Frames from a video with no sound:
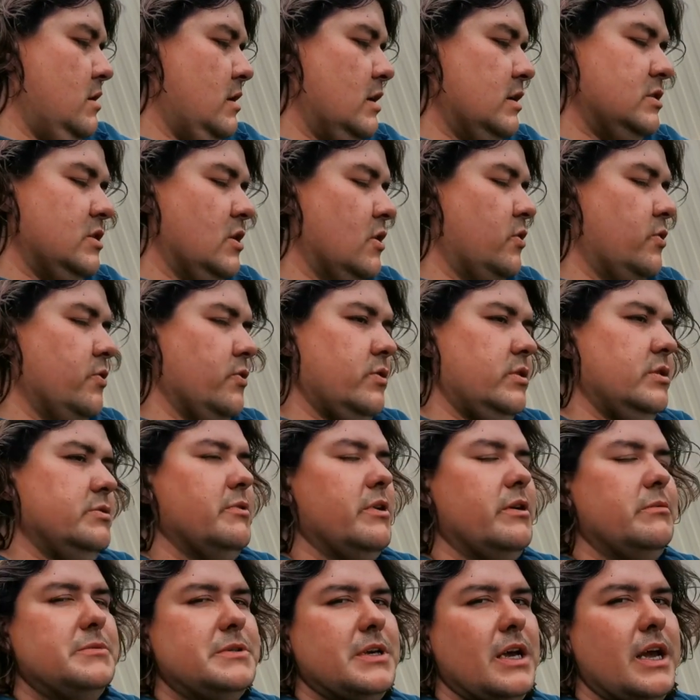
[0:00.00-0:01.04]
It's not good is
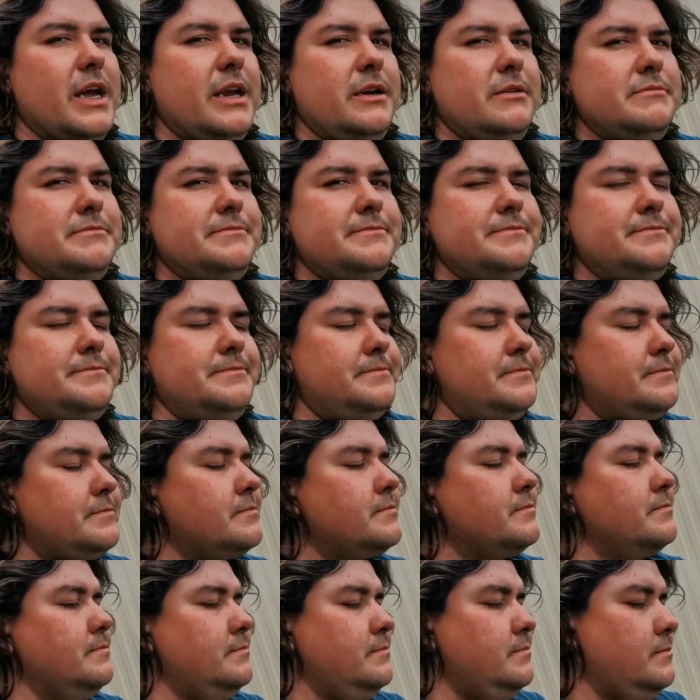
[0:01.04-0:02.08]
what I'm saying.
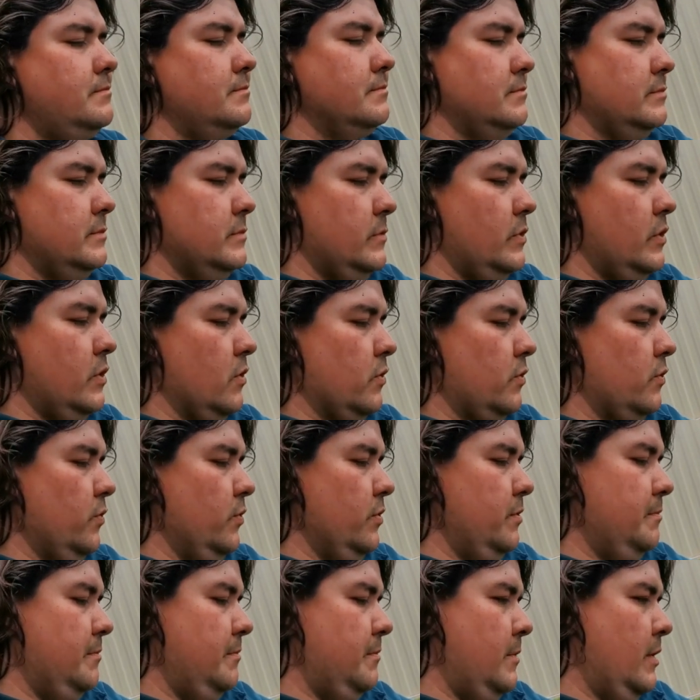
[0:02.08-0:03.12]
Not
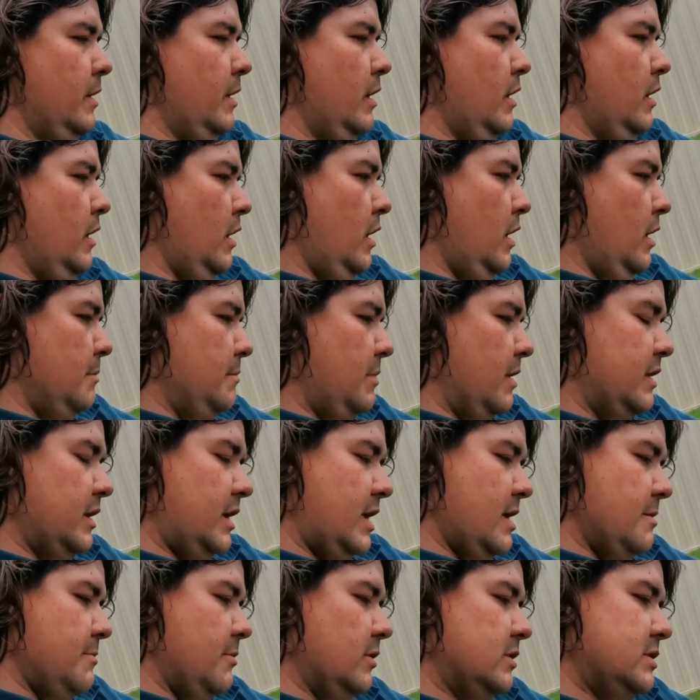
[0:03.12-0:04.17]
good. But the
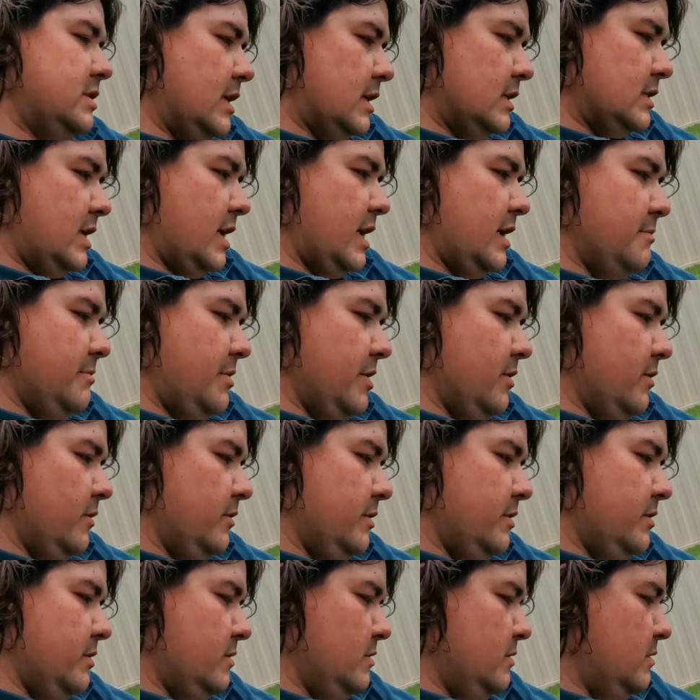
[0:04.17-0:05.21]
gearbox does need a
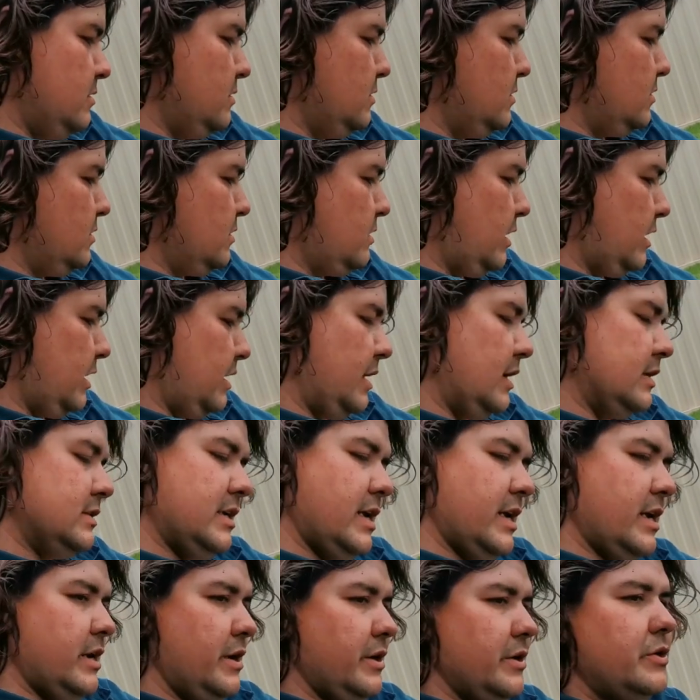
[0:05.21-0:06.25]
build, and it does
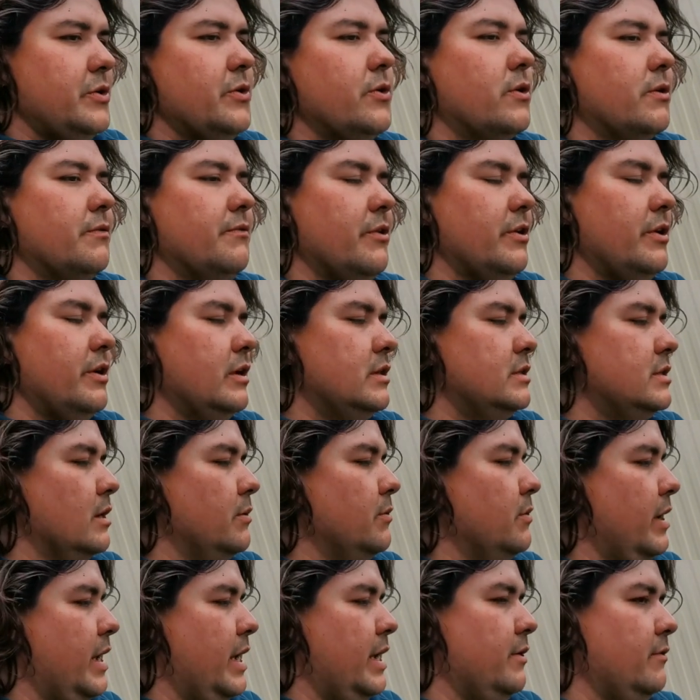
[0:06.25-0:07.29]
need a new torque converter. So
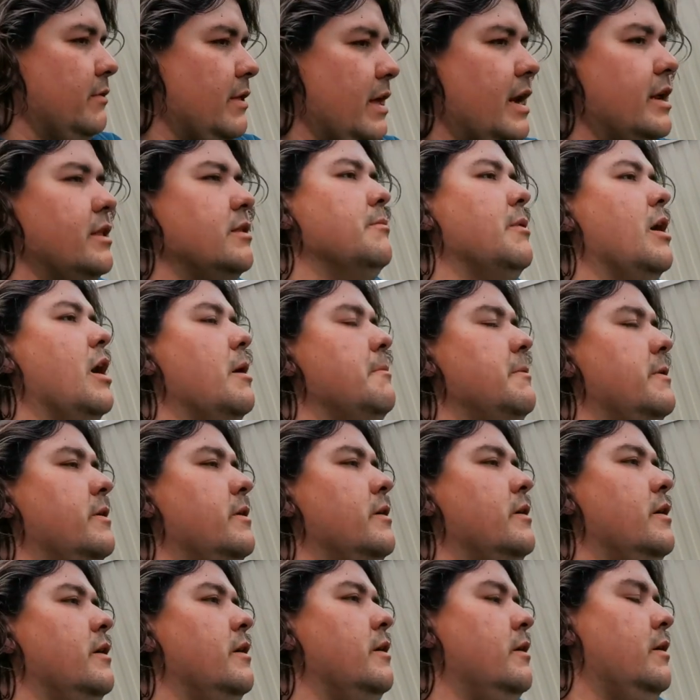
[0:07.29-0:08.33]
we'll handle that at the moment.
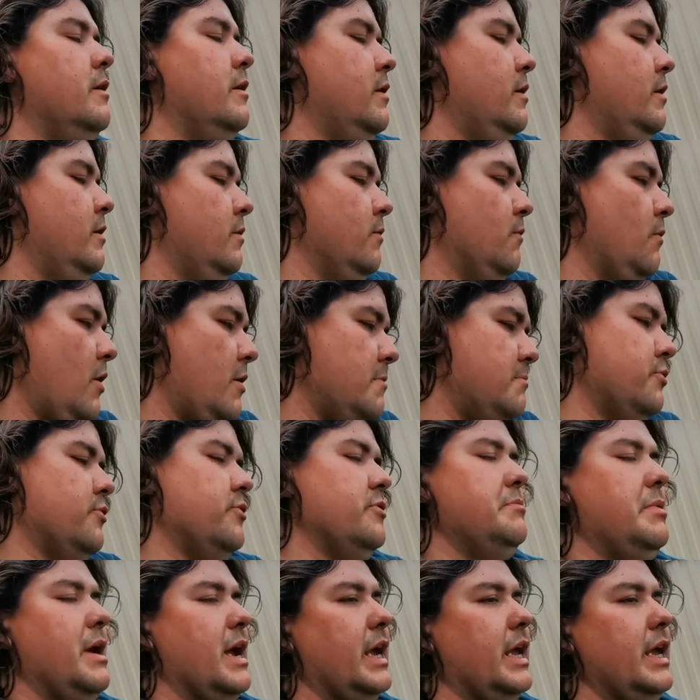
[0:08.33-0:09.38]
Won't put
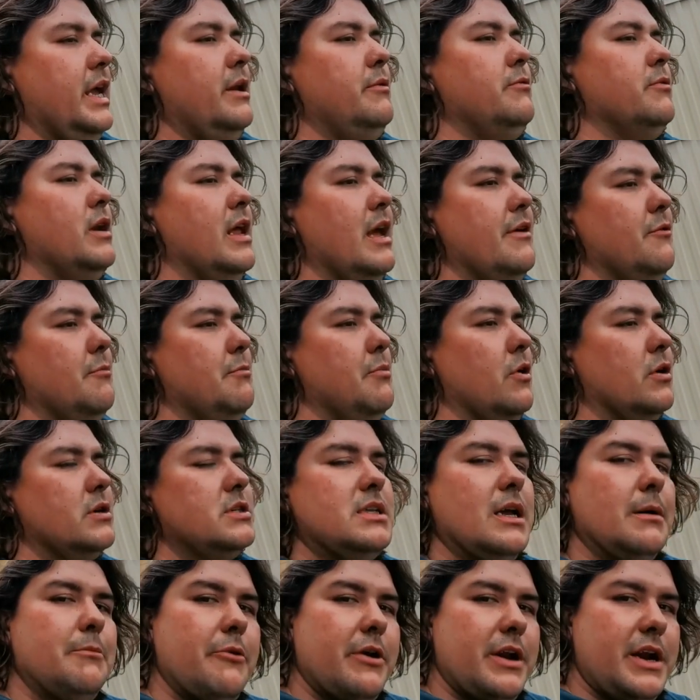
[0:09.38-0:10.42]
it back in. We'll have it
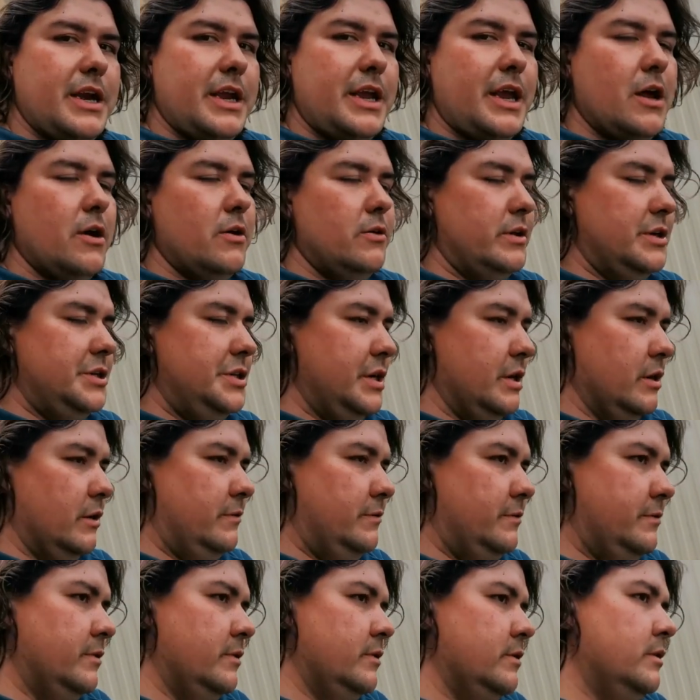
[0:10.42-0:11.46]
boxed up ready to go on the
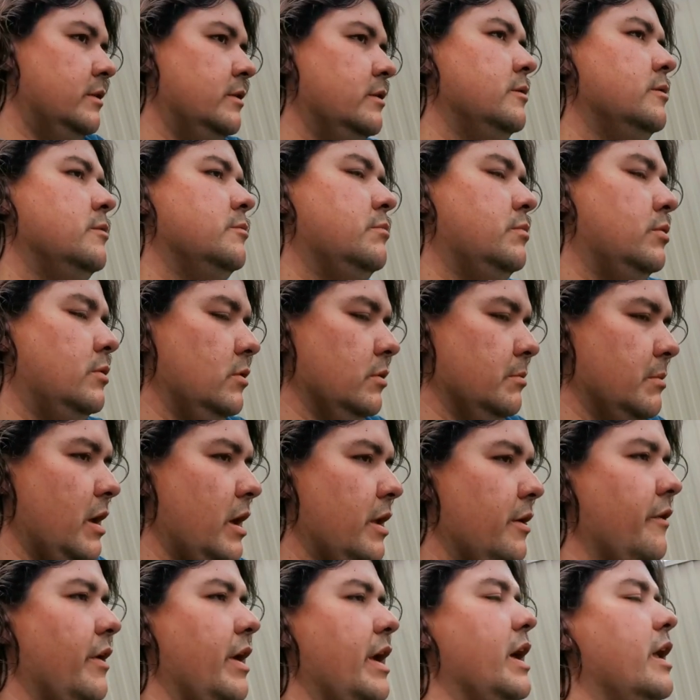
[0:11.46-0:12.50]
shelf. Pull the
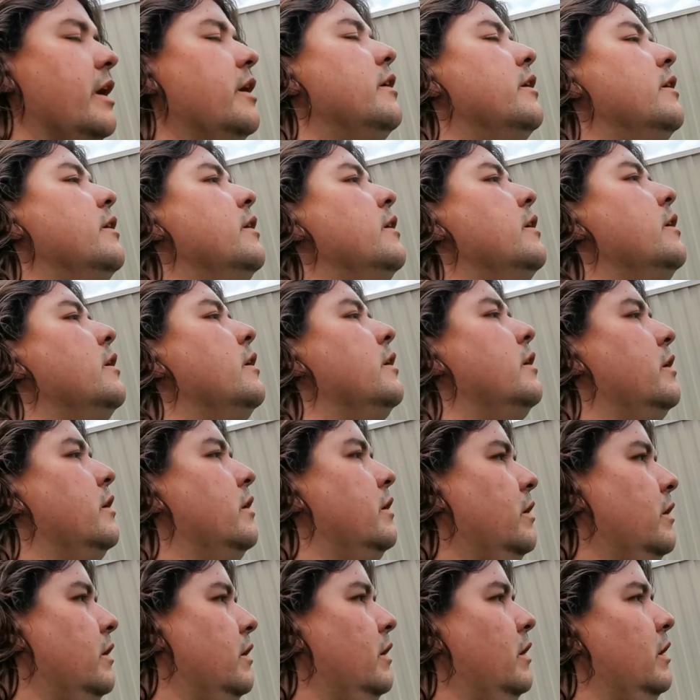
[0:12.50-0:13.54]
motor out,
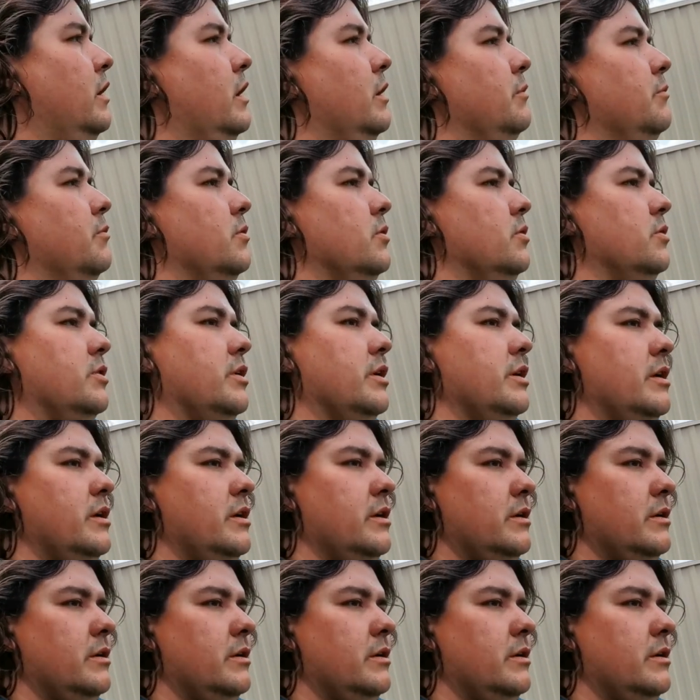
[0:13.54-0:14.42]
and we'll look at